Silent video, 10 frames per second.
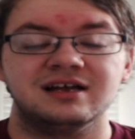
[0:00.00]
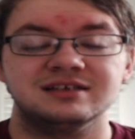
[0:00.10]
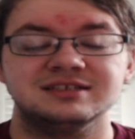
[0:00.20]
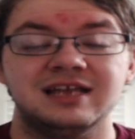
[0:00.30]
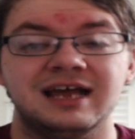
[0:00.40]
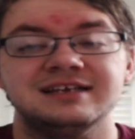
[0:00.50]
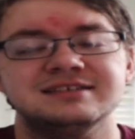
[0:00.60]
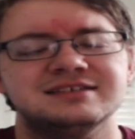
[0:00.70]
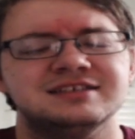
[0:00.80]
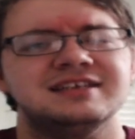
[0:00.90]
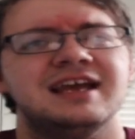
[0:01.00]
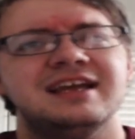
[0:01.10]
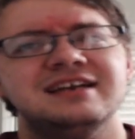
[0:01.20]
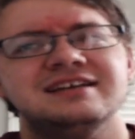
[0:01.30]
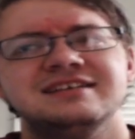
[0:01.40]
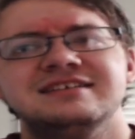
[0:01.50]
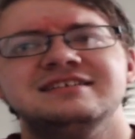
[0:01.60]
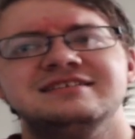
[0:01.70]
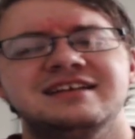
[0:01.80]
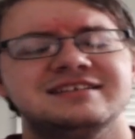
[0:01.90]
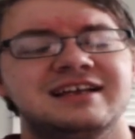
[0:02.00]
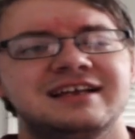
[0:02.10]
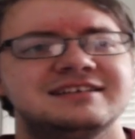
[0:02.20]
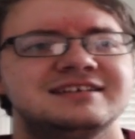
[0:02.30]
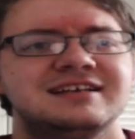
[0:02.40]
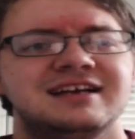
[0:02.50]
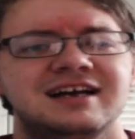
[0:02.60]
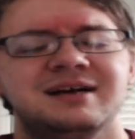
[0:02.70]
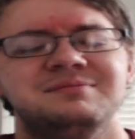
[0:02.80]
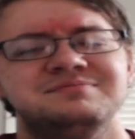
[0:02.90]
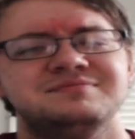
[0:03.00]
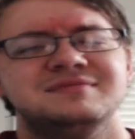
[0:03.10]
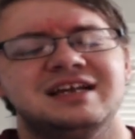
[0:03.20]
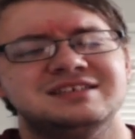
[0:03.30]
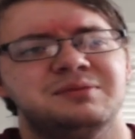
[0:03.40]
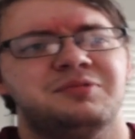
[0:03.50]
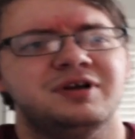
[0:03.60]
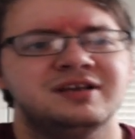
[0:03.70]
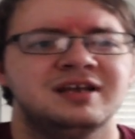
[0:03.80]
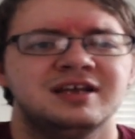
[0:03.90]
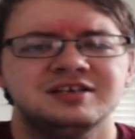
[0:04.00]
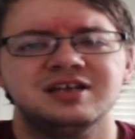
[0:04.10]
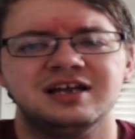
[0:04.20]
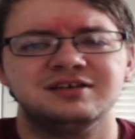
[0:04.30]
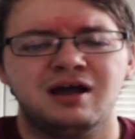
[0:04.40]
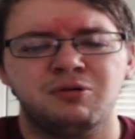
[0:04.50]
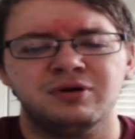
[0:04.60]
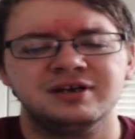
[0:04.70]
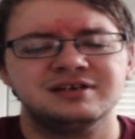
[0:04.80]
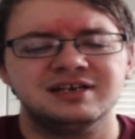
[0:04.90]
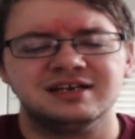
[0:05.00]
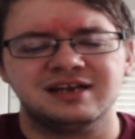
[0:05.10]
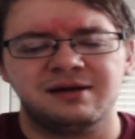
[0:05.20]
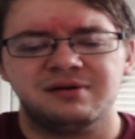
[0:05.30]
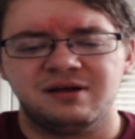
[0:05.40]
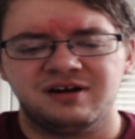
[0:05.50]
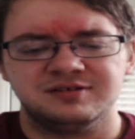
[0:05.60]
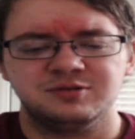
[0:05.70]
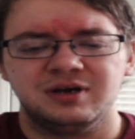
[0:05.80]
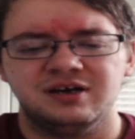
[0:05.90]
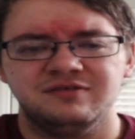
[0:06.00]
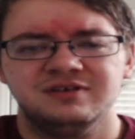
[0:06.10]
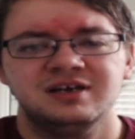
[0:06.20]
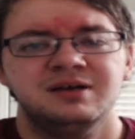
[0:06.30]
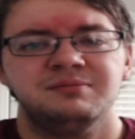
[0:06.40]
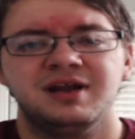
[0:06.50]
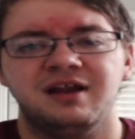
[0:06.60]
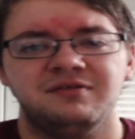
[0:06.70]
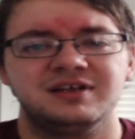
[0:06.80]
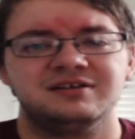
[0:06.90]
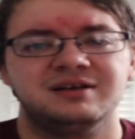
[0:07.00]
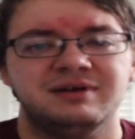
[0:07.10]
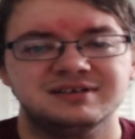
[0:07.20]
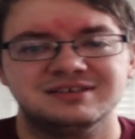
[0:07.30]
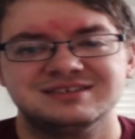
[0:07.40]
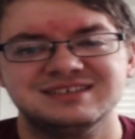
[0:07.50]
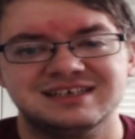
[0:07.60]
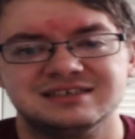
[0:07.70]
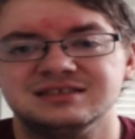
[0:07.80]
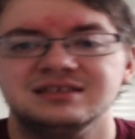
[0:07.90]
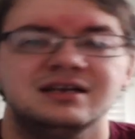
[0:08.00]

tonight, today, not tonight, um, at some point, I, I want to get it out around twelve, but I don't think it'll come out until six.